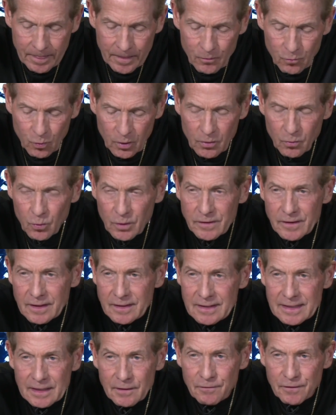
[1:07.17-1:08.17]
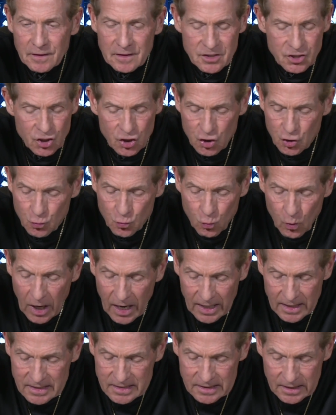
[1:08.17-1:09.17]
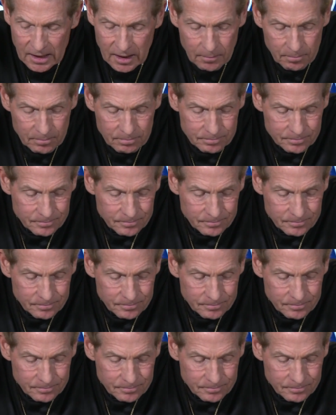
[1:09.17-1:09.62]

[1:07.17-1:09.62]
Would the defense just rise up